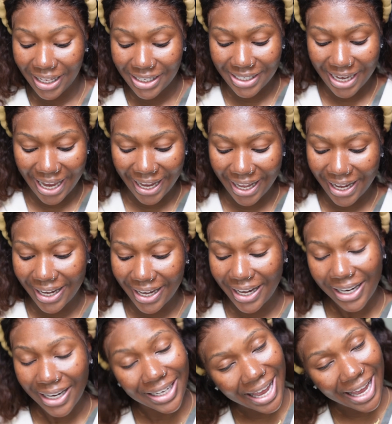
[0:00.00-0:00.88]
take a
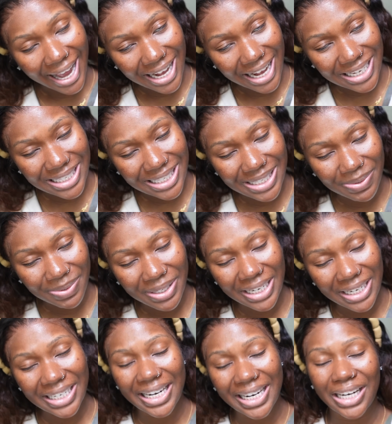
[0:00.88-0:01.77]
class
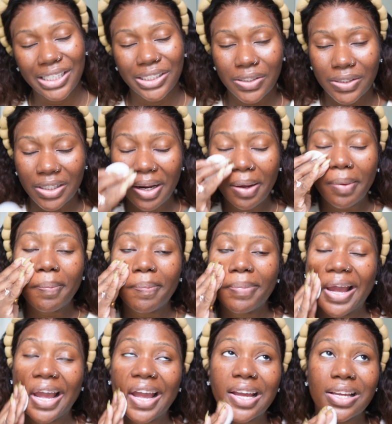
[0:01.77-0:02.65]
with a Nigerian
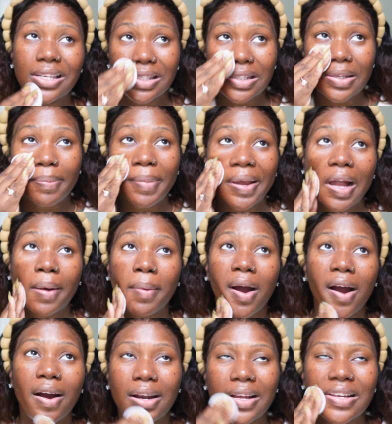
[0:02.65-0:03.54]
based makeup
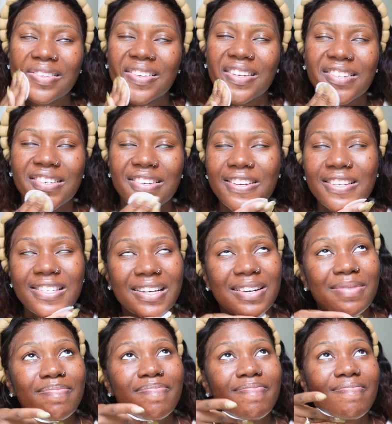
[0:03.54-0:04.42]
artist and she's
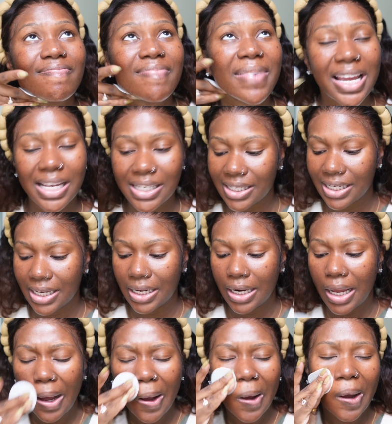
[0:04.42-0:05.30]

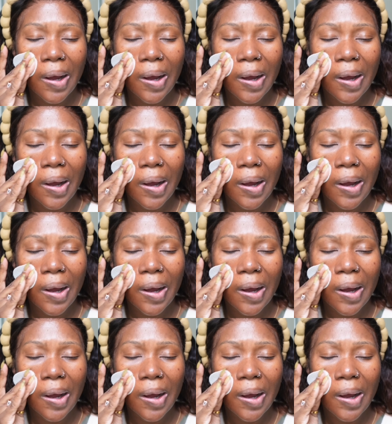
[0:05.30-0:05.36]
amazing.